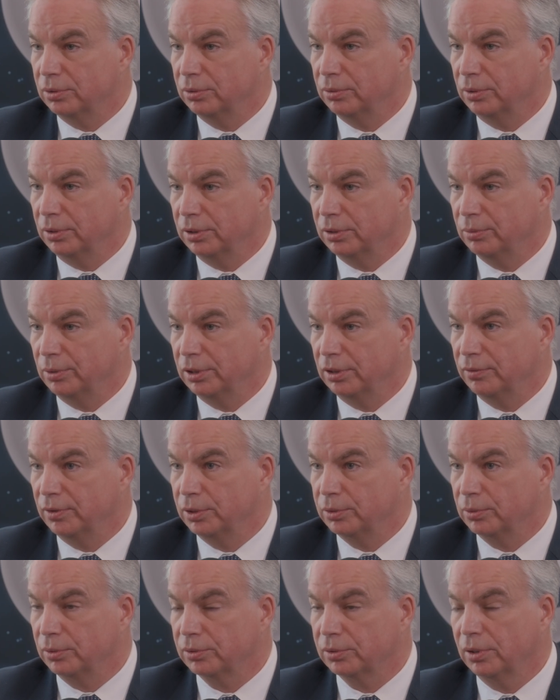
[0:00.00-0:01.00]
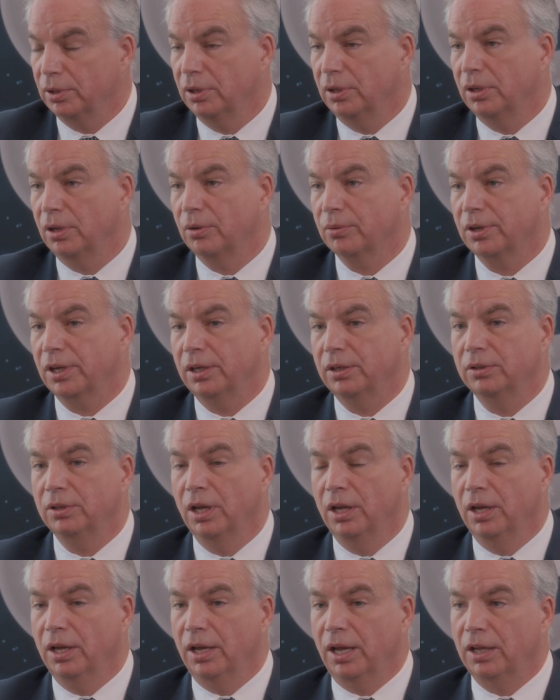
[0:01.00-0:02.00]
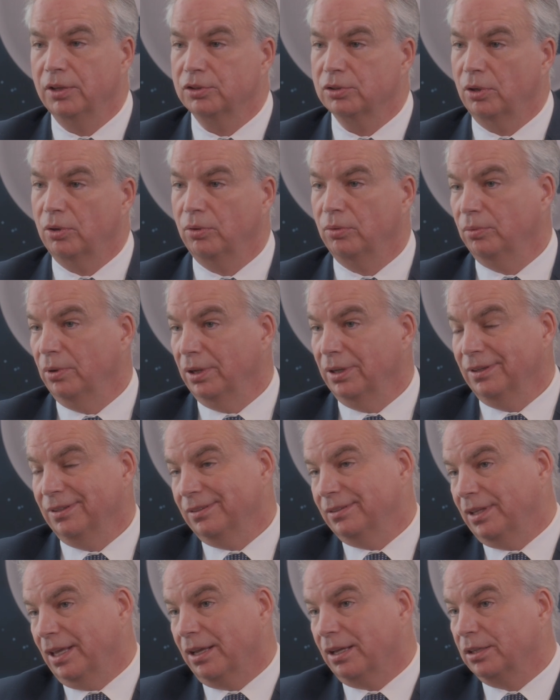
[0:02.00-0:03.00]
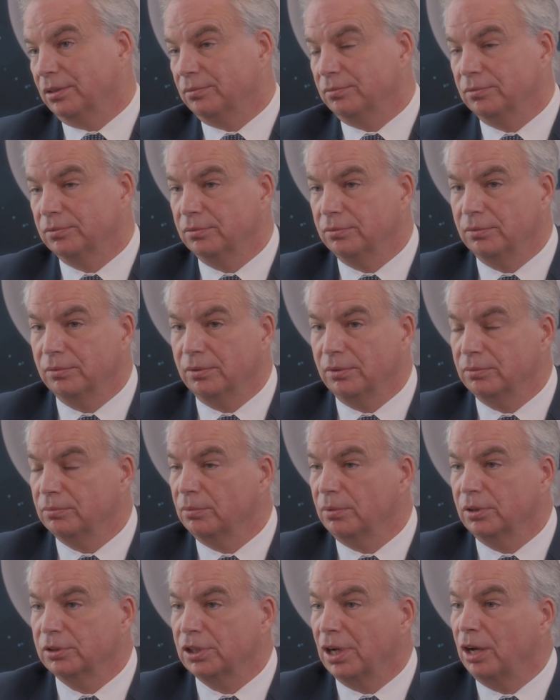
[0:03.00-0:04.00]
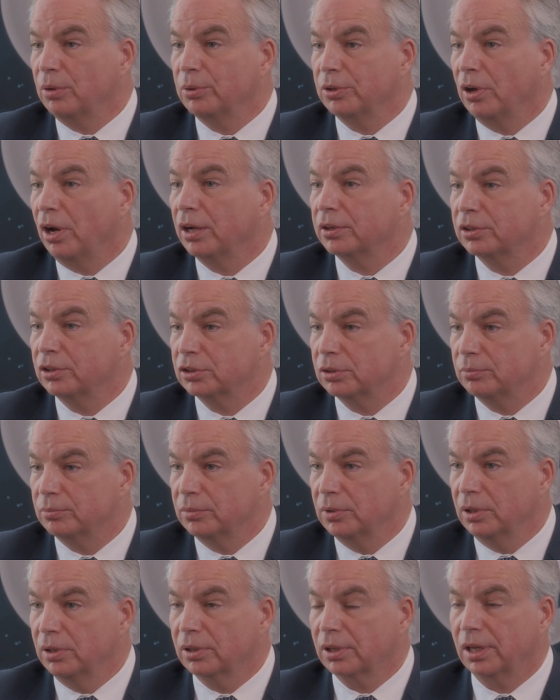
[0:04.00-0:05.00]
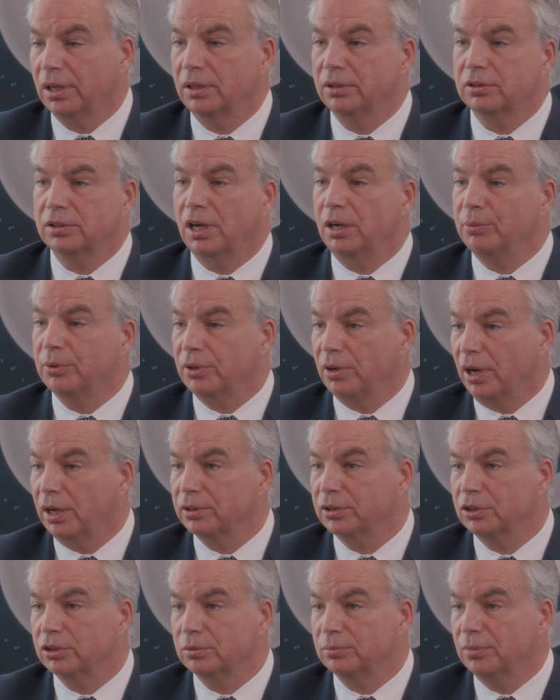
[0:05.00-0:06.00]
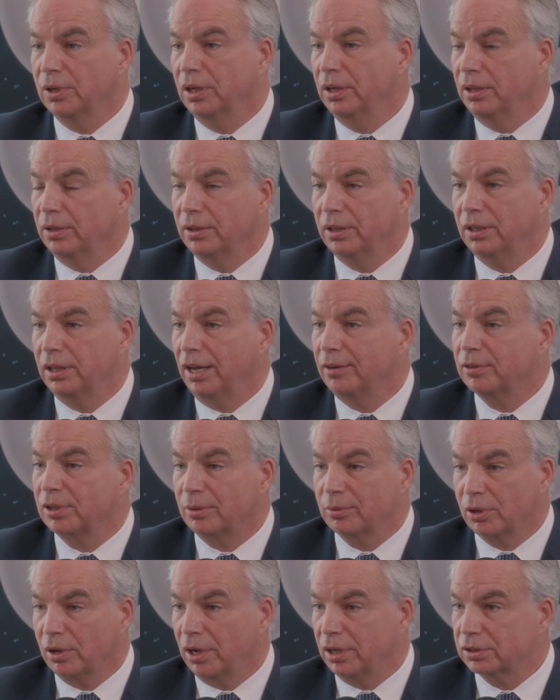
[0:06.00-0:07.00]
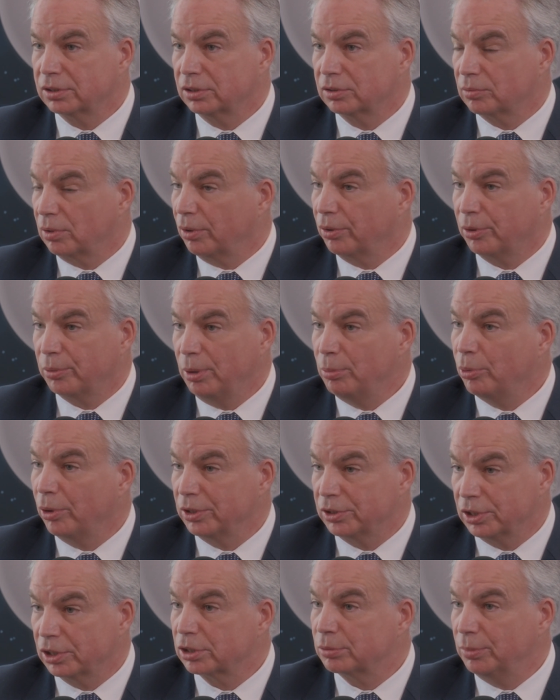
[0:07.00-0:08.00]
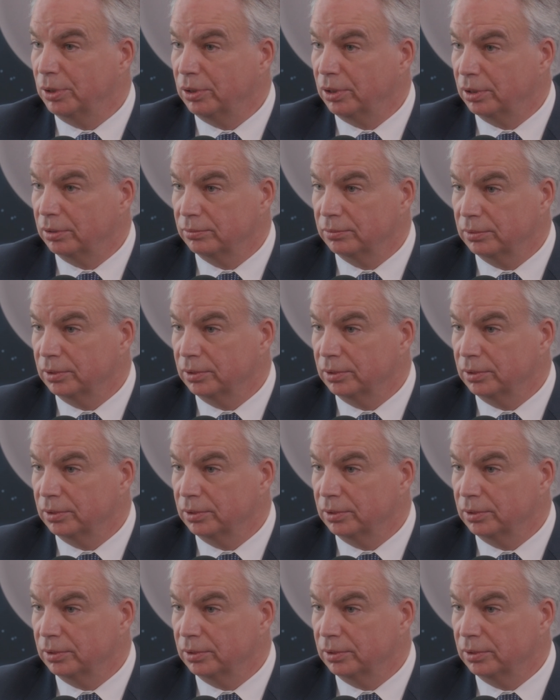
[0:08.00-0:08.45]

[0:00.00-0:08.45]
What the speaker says: to individuals, okay? And so take a child with autism, okay? A child with autism, the lifetime cost is around $3.6 million,